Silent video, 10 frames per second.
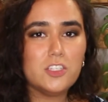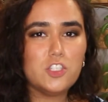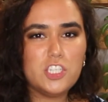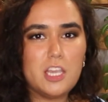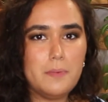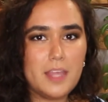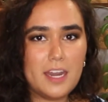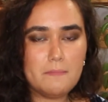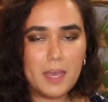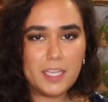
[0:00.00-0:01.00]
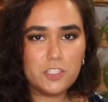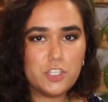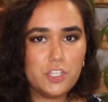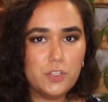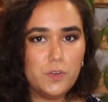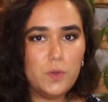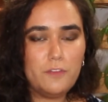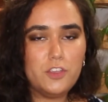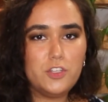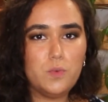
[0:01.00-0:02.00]
So just keeping that in mind too,
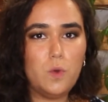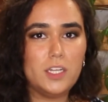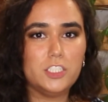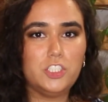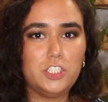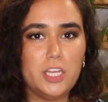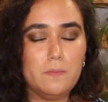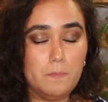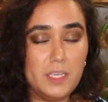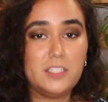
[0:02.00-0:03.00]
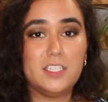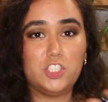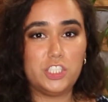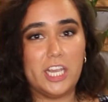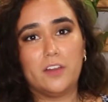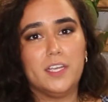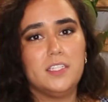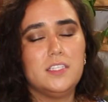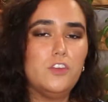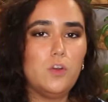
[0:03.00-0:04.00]
if you do want me to share
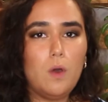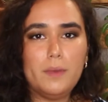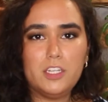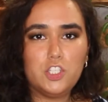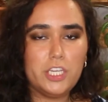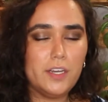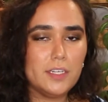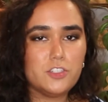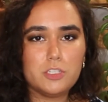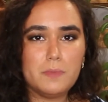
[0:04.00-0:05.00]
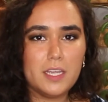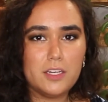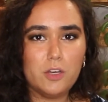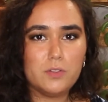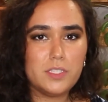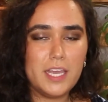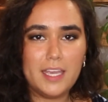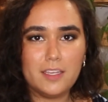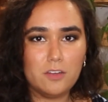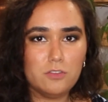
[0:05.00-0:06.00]
it. If you don't want me to share it, just make a note
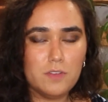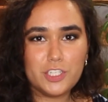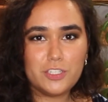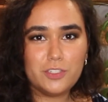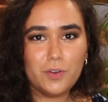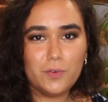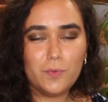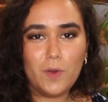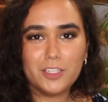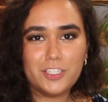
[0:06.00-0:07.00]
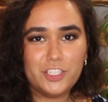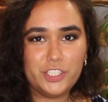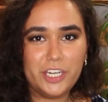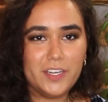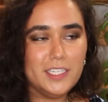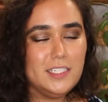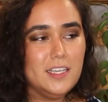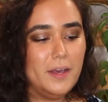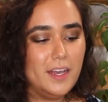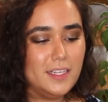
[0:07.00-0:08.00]
saying, just don't want to share it.
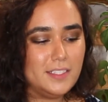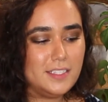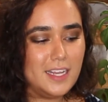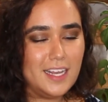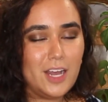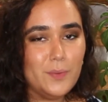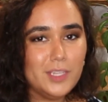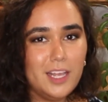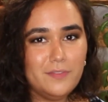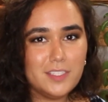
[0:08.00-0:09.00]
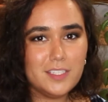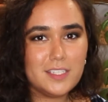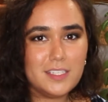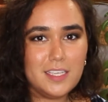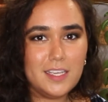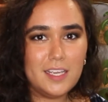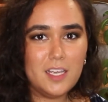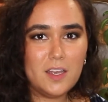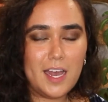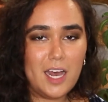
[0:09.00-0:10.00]
But I would love to
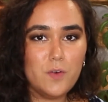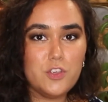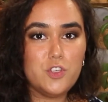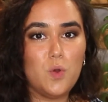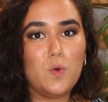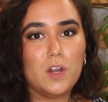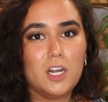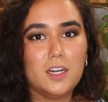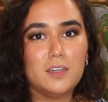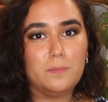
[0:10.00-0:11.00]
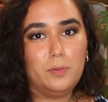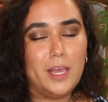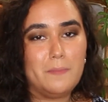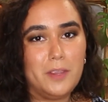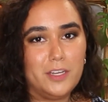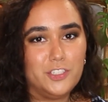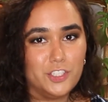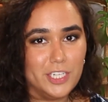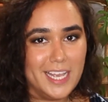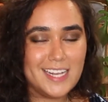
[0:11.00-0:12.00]
see how your plant parent
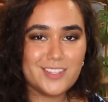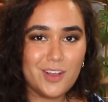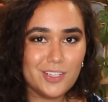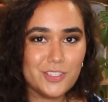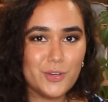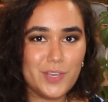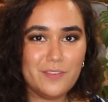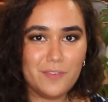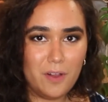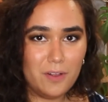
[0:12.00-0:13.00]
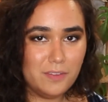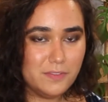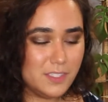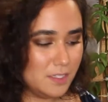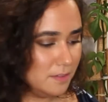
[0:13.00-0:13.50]
journey has also evolved.